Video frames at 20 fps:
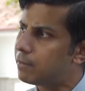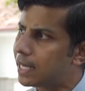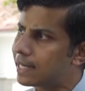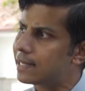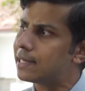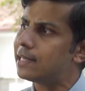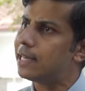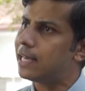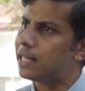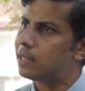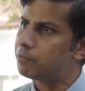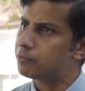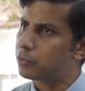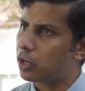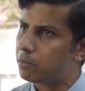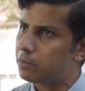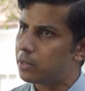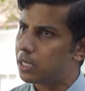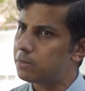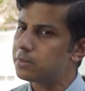mental health
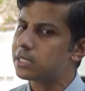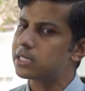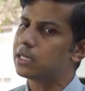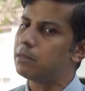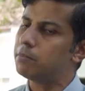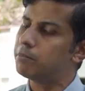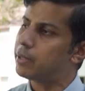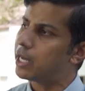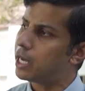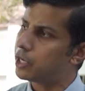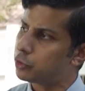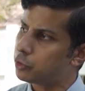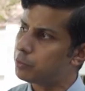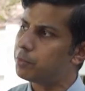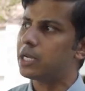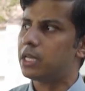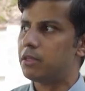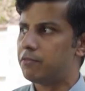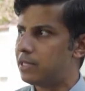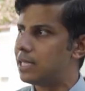problems compared to
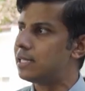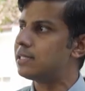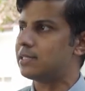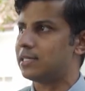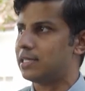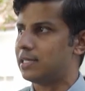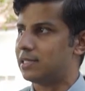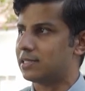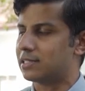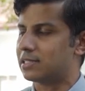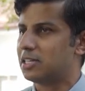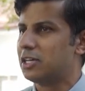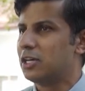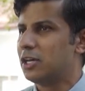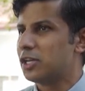previous years.